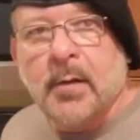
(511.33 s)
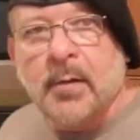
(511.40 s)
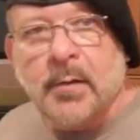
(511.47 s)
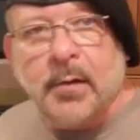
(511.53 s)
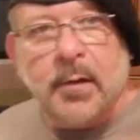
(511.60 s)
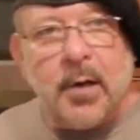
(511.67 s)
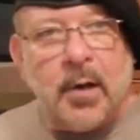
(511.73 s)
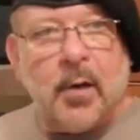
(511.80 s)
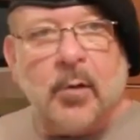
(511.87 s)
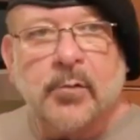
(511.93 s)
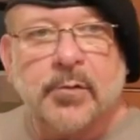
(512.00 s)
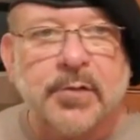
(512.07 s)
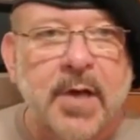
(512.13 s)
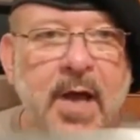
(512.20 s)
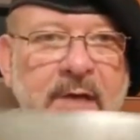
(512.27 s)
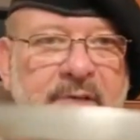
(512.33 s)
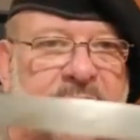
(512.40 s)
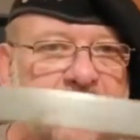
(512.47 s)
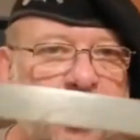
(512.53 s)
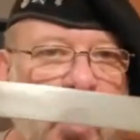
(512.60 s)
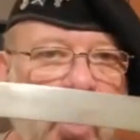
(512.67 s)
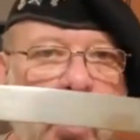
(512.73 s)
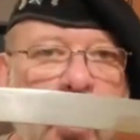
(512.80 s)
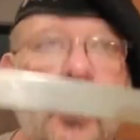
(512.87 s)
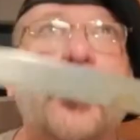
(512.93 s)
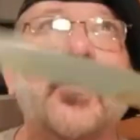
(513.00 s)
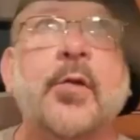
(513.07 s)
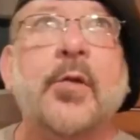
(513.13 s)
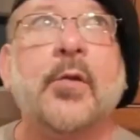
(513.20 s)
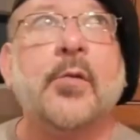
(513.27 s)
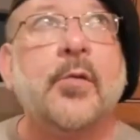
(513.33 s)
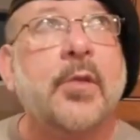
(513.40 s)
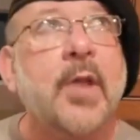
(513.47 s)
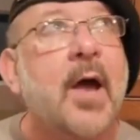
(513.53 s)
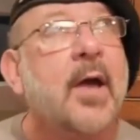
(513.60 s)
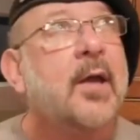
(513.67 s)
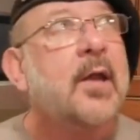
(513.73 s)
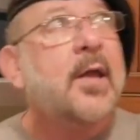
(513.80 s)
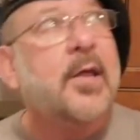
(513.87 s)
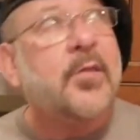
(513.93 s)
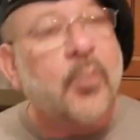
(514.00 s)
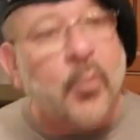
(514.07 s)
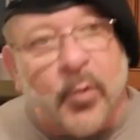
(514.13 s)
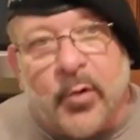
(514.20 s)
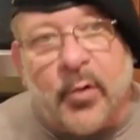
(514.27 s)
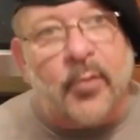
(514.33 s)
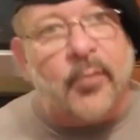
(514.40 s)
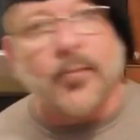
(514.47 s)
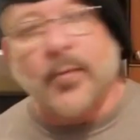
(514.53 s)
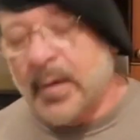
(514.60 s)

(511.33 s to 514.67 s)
nice, small, not going to hit the roof.